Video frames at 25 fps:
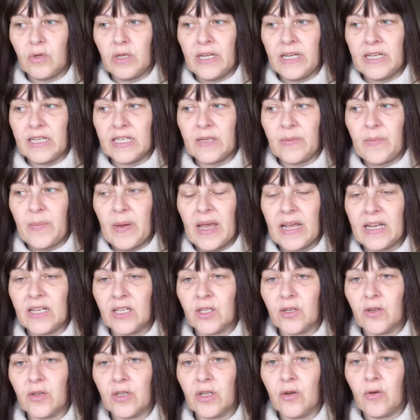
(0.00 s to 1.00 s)
it
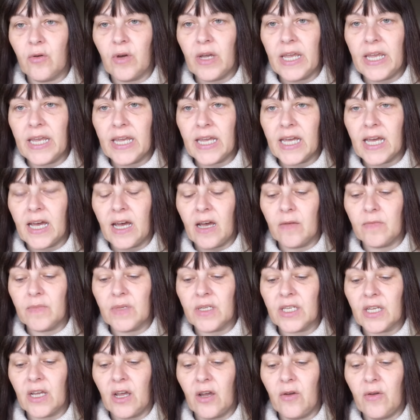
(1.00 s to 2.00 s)
depends on your income.
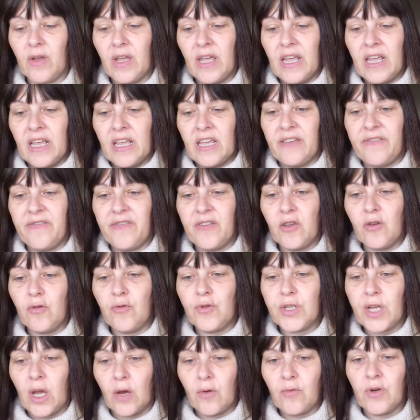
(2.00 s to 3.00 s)
So if you
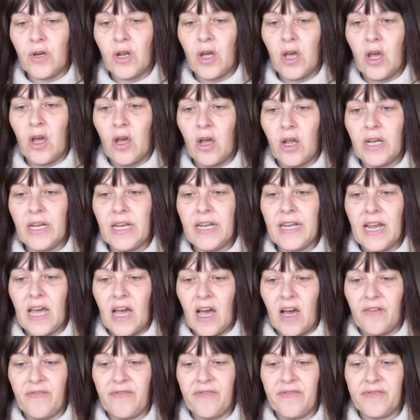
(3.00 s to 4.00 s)
don't earn
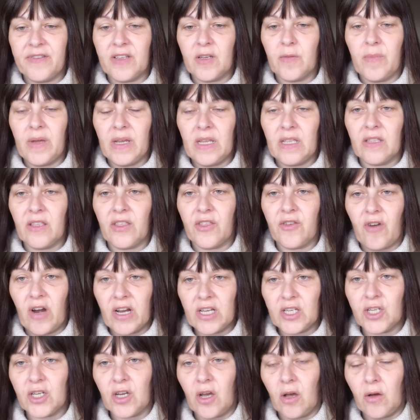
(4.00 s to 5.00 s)
enough to meet the
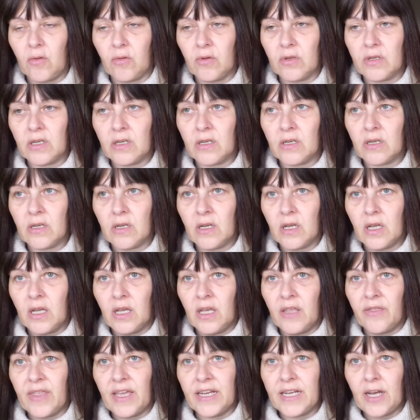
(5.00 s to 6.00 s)
threshold,
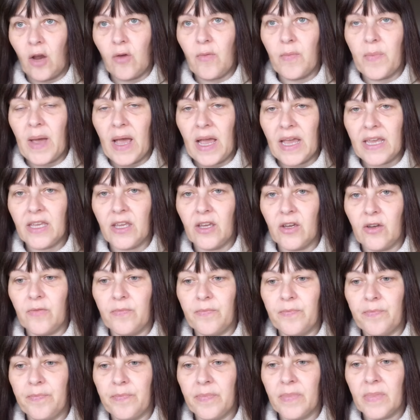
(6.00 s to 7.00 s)
they don't pay you.
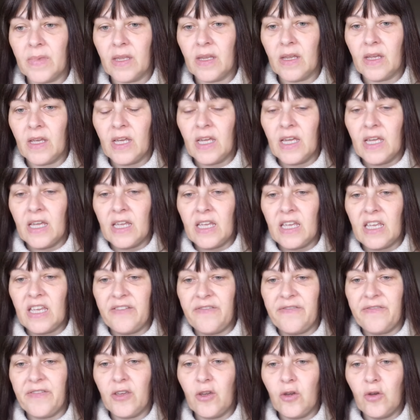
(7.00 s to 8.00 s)

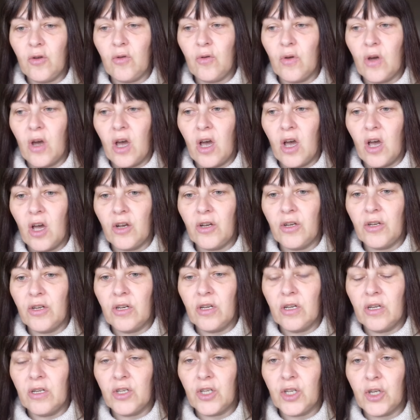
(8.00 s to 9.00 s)
If you
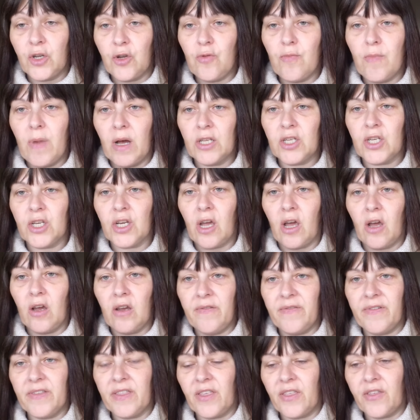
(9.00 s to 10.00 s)
earn too much
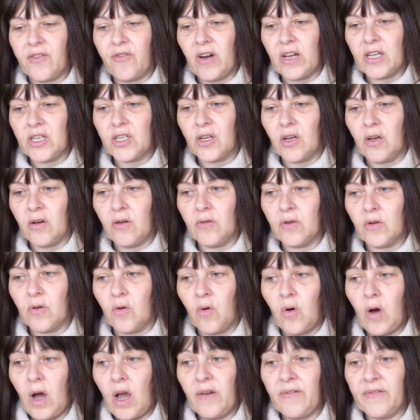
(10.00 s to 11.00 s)
over the threshold,
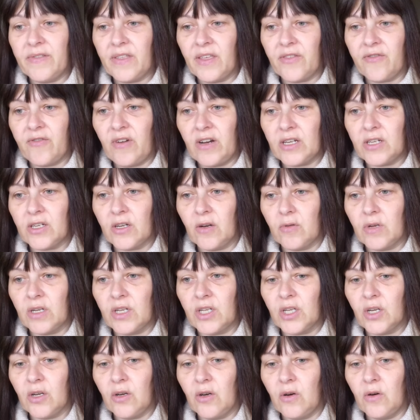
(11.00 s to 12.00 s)
or over the threshold
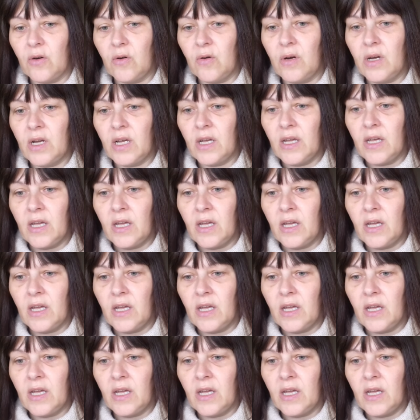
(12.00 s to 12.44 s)
at all,